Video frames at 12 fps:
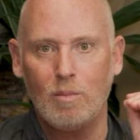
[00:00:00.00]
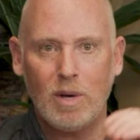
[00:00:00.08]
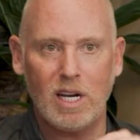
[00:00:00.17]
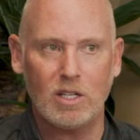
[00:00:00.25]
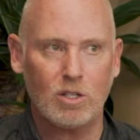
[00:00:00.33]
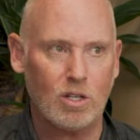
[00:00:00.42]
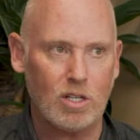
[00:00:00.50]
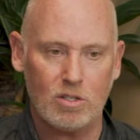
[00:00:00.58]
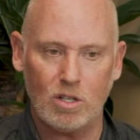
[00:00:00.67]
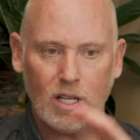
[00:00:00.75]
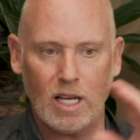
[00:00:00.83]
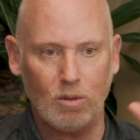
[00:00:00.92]
Many
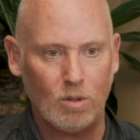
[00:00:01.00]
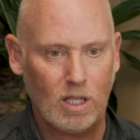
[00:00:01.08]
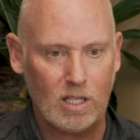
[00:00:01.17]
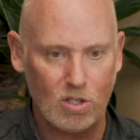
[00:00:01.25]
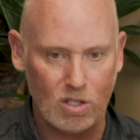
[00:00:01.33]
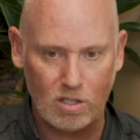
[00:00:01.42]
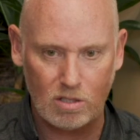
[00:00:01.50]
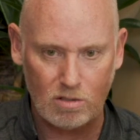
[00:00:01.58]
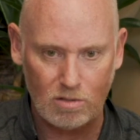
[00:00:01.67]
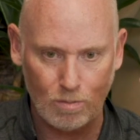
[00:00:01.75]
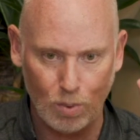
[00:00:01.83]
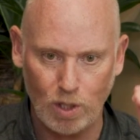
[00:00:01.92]
attorneys are like, well, let's just
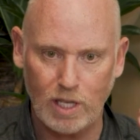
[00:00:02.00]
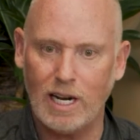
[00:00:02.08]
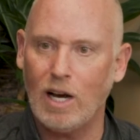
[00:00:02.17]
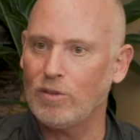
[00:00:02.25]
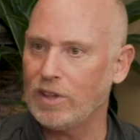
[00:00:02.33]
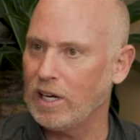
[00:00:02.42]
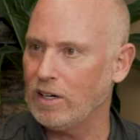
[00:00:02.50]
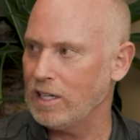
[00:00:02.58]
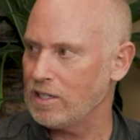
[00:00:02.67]
put it out there.